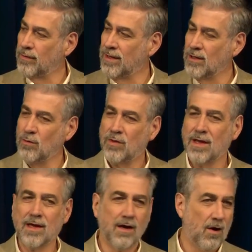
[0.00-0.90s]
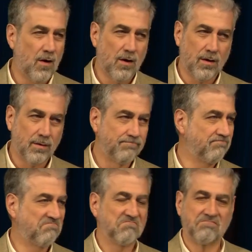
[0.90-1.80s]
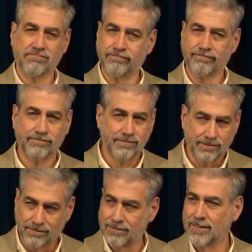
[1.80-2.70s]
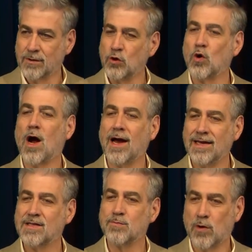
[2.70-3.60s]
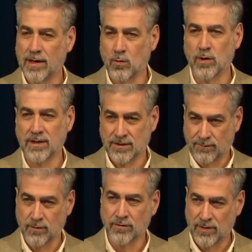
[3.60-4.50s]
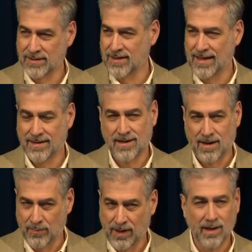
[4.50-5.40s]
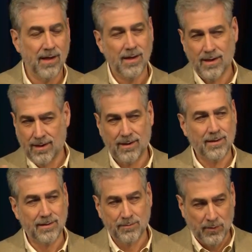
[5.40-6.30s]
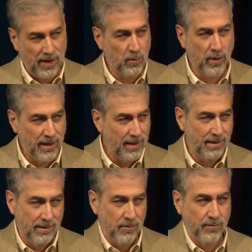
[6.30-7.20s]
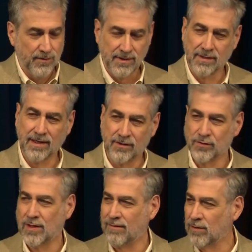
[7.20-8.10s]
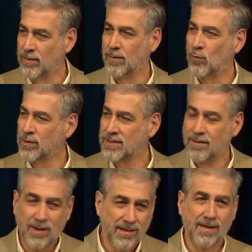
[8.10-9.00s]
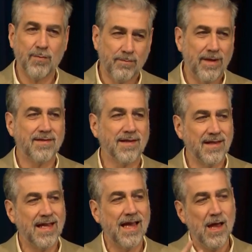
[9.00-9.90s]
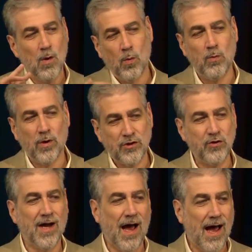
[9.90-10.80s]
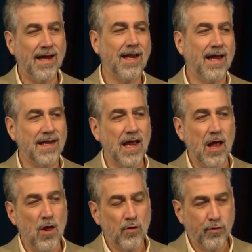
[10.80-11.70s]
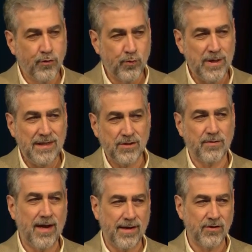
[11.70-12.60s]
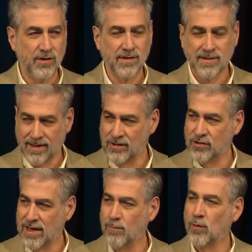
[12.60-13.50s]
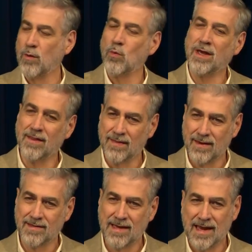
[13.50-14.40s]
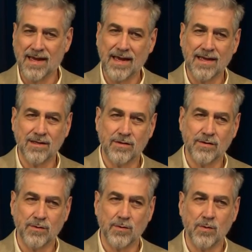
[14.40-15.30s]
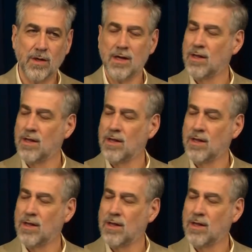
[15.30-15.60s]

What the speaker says: that you think are your highest priorities for addressing that topic. Priority, your facilitators will have a little bit more to say about that, but basically we want you to highlight three strategies at each table that we can then take into